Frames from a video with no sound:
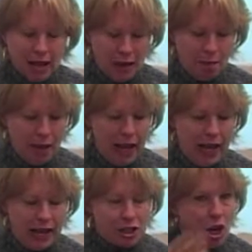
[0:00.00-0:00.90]
on a
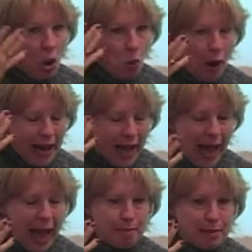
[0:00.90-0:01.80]
page, what
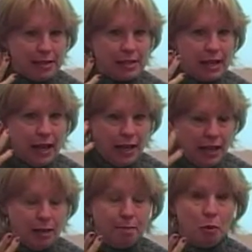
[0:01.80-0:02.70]
happens
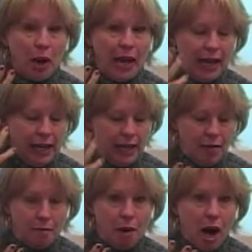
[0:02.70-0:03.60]
in the brain and in
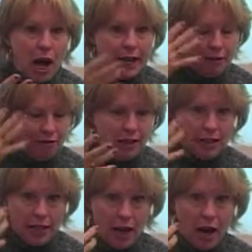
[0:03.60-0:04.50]
the mind via
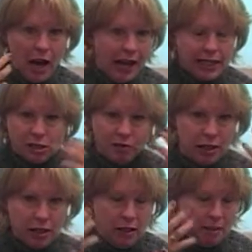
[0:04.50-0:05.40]
the eyes,
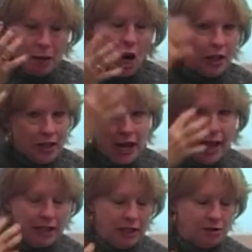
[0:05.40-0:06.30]
via all the
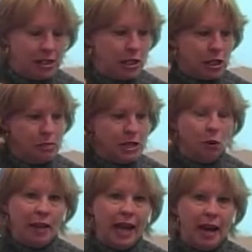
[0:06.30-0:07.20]
cognitive systems that
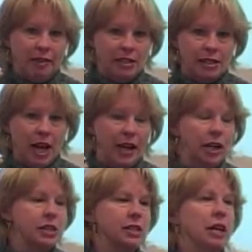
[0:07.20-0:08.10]
we have inside
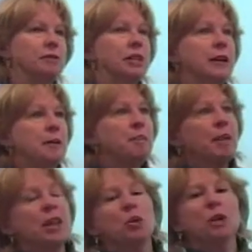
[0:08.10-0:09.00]
ourselves?
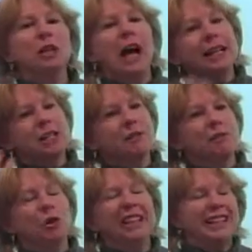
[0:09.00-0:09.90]
And there were lots of
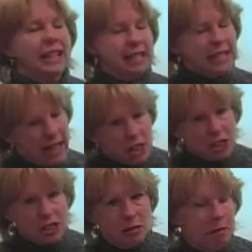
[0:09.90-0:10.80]
really
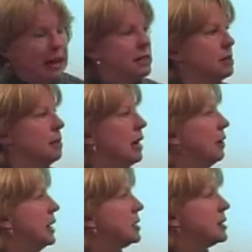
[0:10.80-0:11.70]
contentious debates about
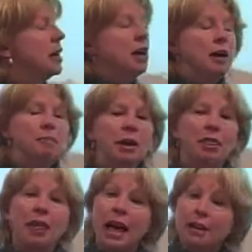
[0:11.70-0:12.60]
this. But
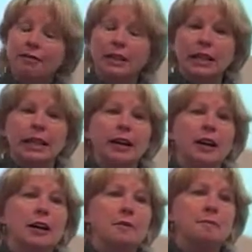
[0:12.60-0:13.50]
thankfully,
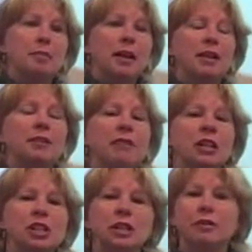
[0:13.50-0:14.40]
the
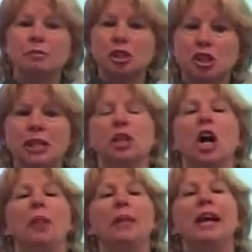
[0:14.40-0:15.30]
invention of a machine
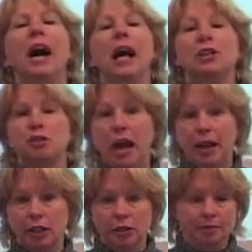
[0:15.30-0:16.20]
called the eye
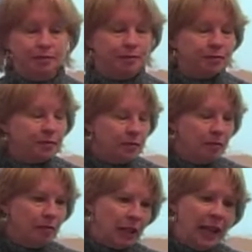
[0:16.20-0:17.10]
tracker
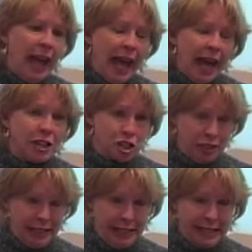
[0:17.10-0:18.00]

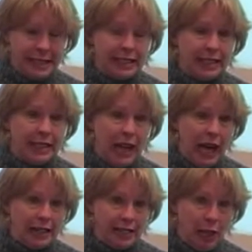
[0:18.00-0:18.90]
actually did a
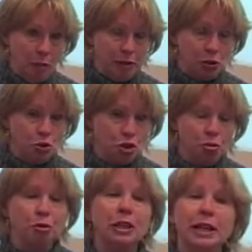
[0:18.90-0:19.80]
lot to help us
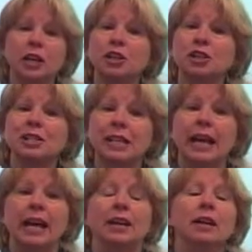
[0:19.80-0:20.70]
truly
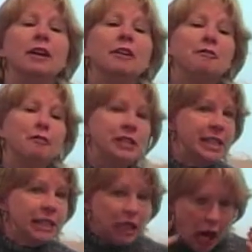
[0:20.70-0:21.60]
understand
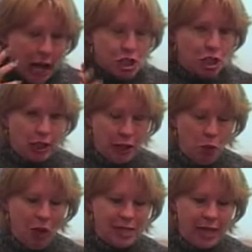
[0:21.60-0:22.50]
physiologically
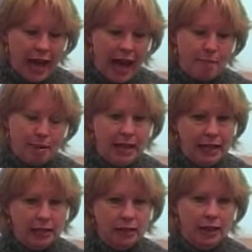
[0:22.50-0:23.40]
what's
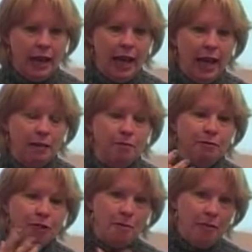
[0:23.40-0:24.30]
happening, and
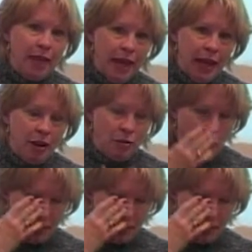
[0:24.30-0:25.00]
from there, with